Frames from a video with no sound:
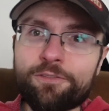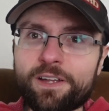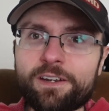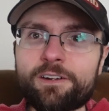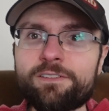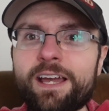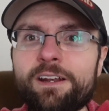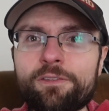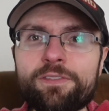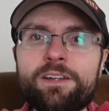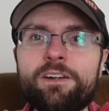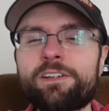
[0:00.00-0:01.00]

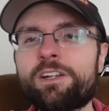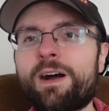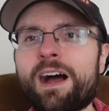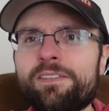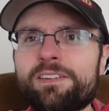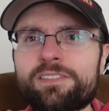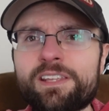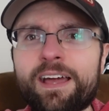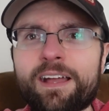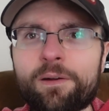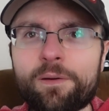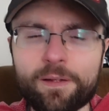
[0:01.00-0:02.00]
Thunder, you know, obviously
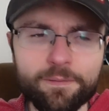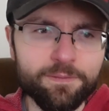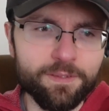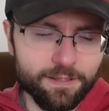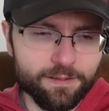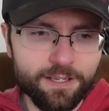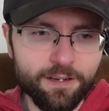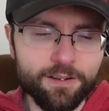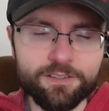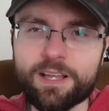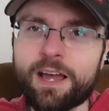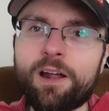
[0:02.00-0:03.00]
like
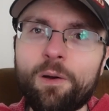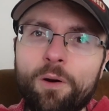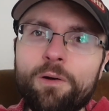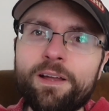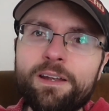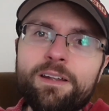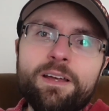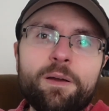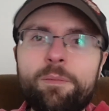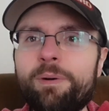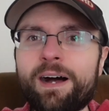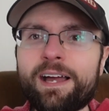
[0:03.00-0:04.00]
Kira's got awoken
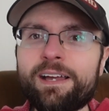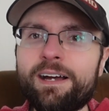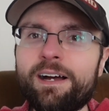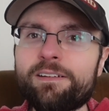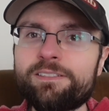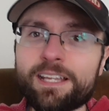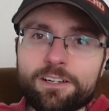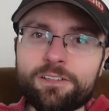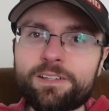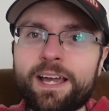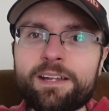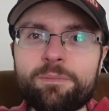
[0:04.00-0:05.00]
by
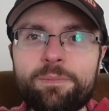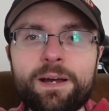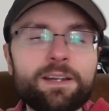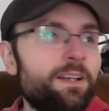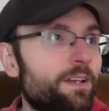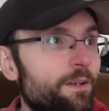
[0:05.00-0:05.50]
Sentinel Knight, but